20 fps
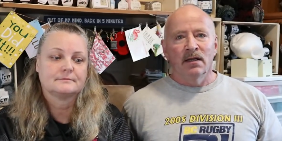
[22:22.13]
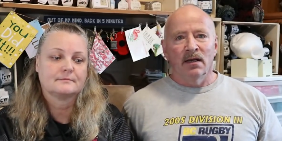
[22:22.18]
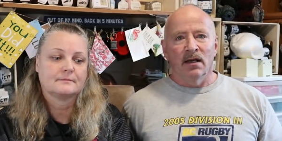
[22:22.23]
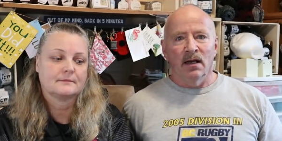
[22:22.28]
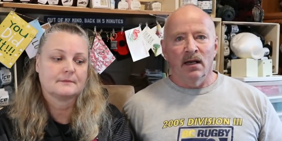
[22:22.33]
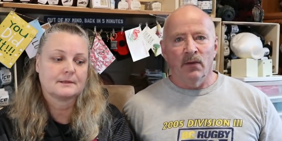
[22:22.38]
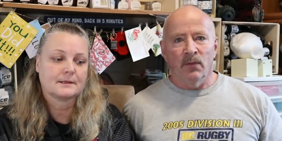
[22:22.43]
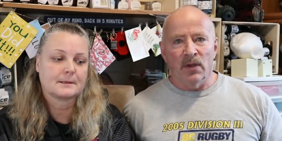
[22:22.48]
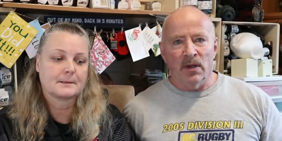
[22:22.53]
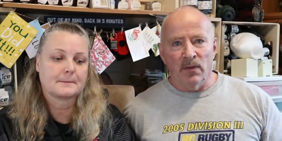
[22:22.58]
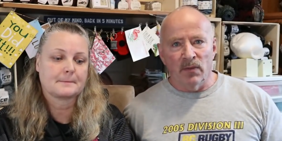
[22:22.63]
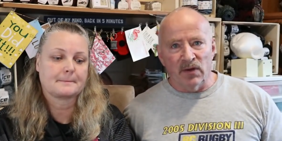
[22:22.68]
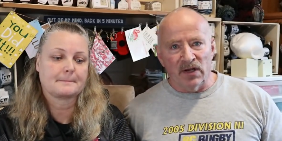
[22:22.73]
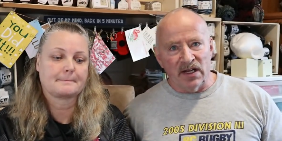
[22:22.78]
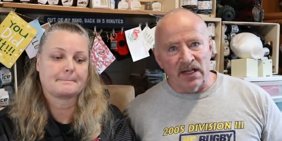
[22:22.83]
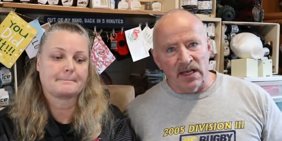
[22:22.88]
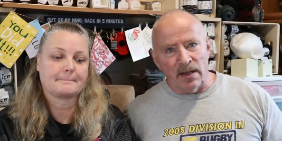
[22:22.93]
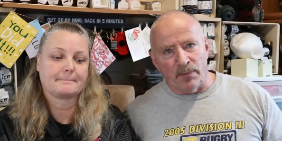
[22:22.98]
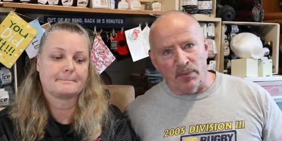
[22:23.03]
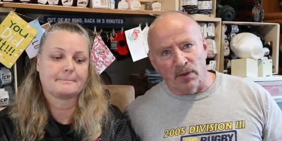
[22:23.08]
Speaker 1: Uh, we were
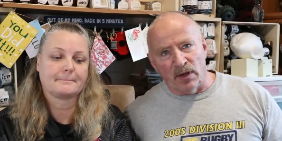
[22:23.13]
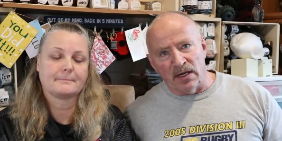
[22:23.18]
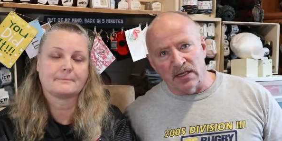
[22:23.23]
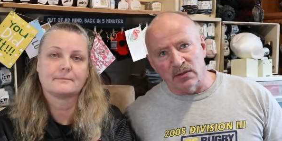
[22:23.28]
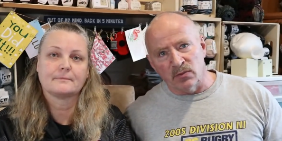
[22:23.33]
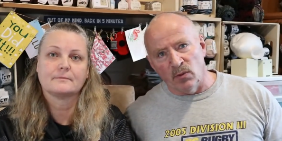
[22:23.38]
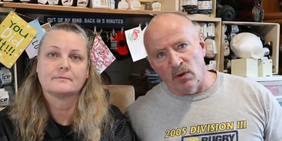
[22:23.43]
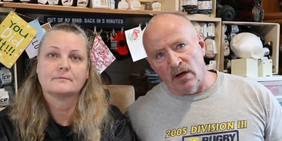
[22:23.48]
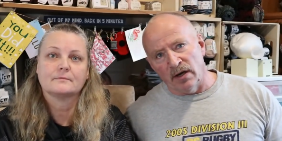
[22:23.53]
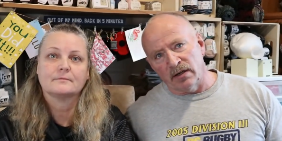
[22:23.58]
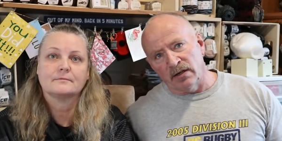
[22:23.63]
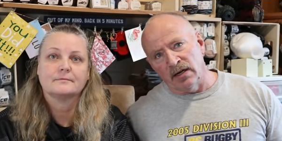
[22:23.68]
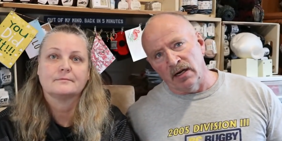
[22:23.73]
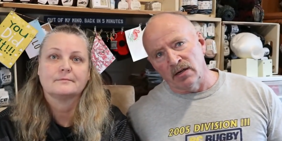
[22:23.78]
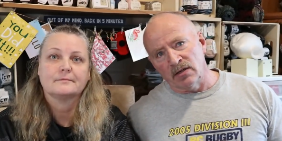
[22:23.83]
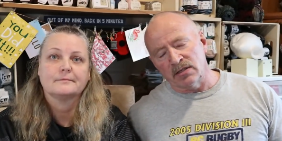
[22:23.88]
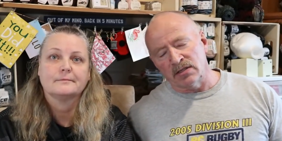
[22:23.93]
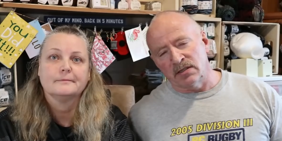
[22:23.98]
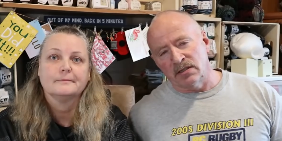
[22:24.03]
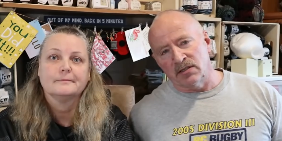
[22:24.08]
going to get Price
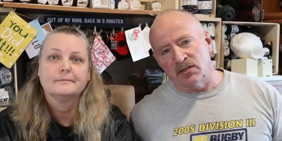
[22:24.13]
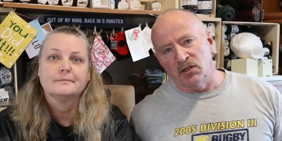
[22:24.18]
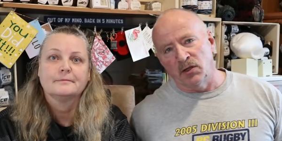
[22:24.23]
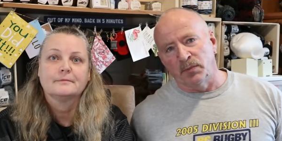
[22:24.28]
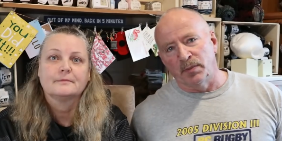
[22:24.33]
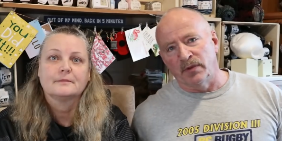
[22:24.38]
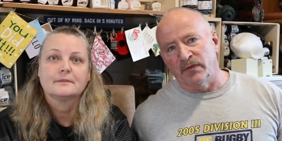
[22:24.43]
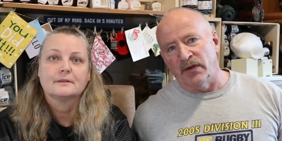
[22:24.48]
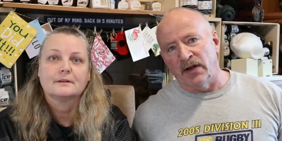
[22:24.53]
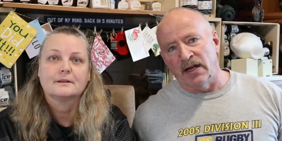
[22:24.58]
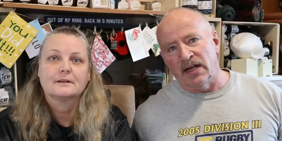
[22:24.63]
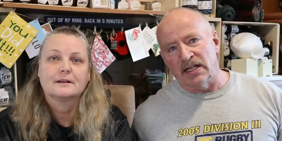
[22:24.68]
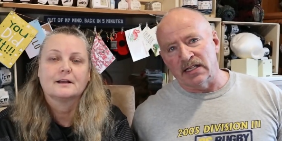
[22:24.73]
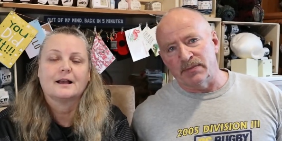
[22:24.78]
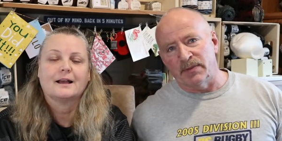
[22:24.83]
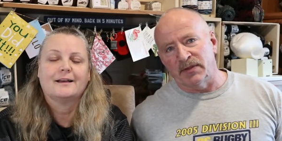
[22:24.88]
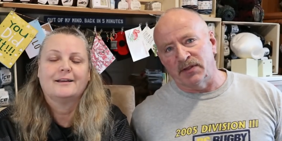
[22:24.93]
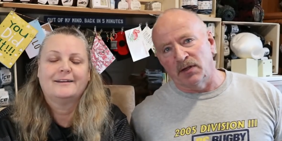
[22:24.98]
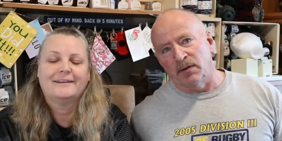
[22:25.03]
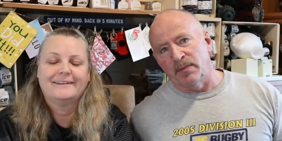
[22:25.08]
Waterhouse to
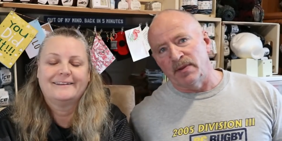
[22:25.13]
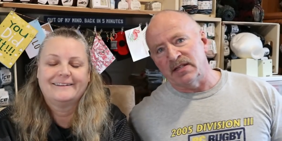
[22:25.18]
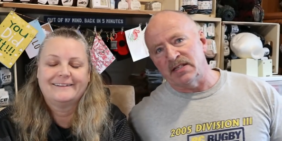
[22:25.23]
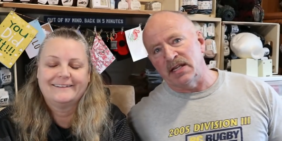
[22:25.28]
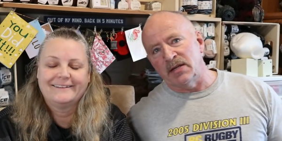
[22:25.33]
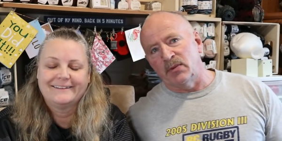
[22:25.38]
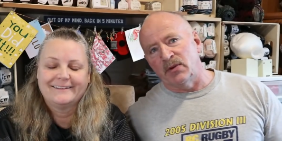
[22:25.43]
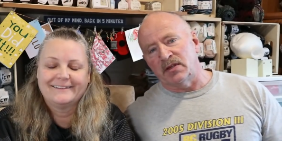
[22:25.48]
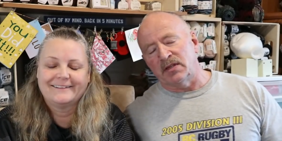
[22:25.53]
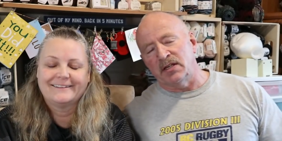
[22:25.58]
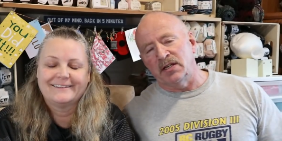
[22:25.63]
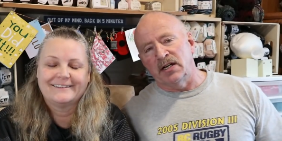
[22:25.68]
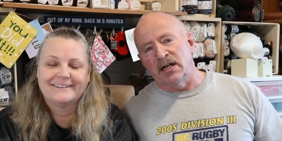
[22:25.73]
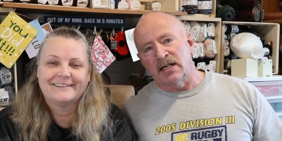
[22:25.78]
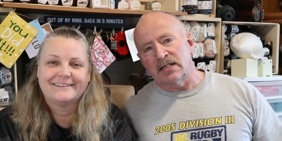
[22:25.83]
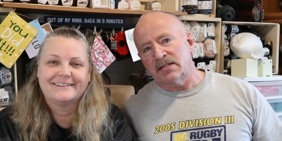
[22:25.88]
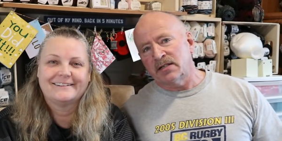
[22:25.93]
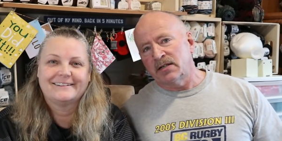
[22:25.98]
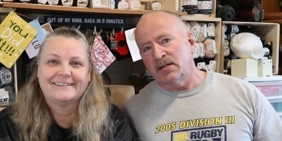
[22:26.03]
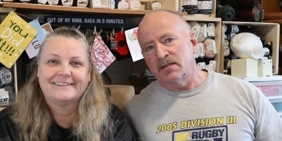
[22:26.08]
supervise, but they're busy with the
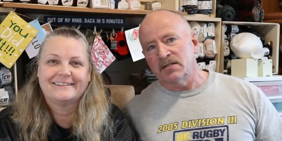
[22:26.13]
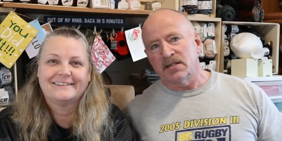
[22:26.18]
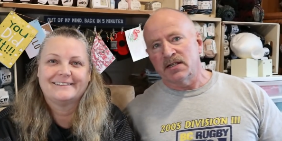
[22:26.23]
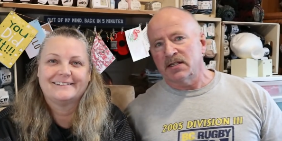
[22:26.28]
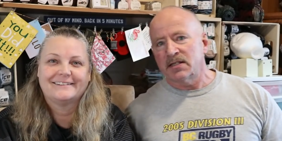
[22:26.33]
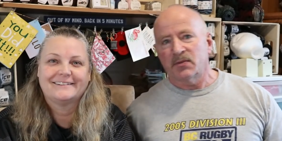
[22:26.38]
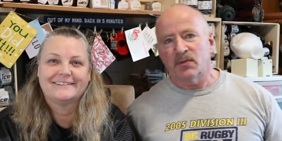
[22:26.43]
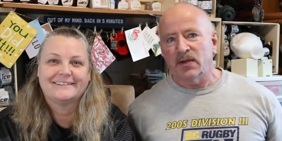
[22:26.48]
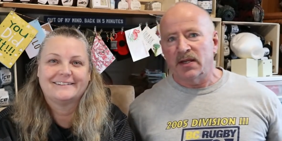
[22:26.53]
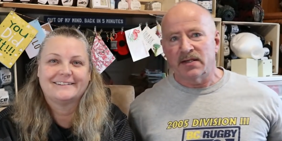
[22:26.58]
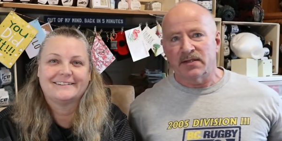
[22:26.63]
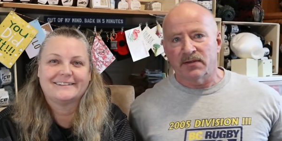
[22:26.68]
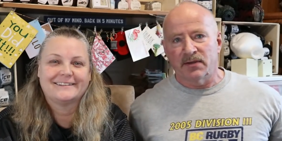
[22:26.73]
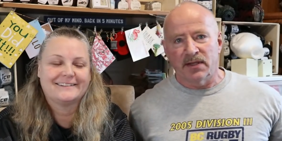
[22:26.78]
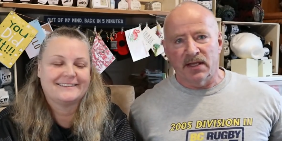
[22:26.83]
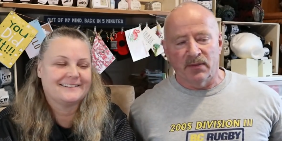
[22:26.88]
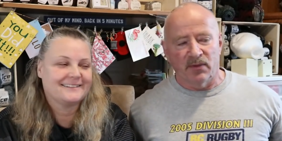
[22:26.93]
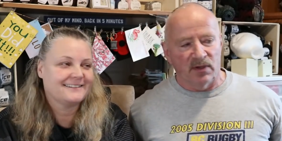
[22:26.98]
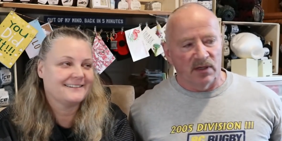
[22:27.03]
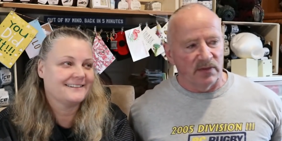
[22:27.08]
Oscars this week, so
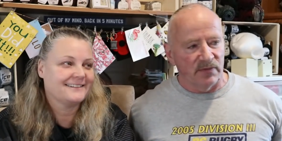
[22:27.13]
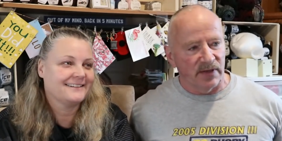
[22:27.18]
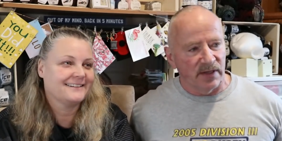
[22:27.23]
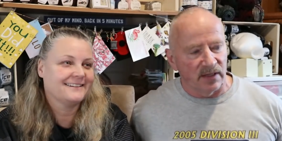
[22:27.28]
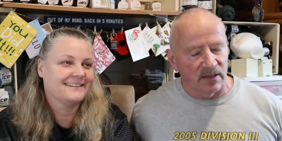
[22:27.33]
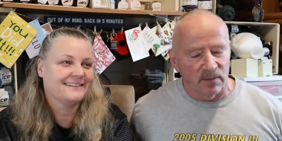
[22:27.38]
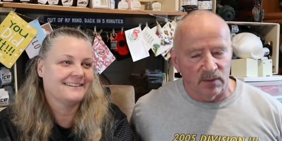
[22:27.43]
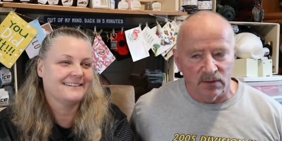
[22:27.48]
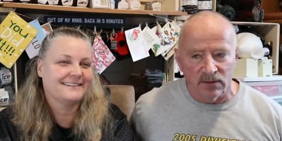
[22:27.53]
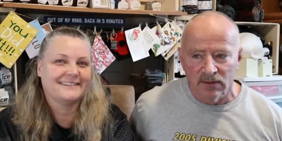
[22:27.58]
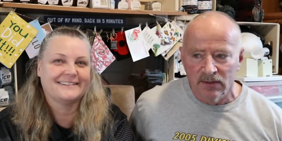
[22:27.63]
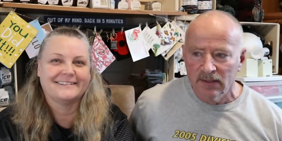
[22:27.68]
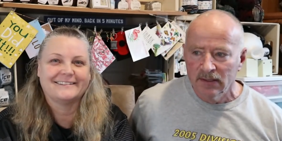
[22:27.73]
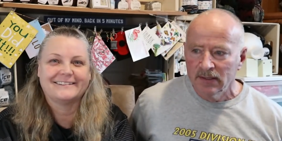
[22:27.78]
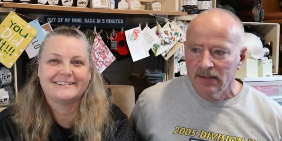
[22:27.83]
they weren't available.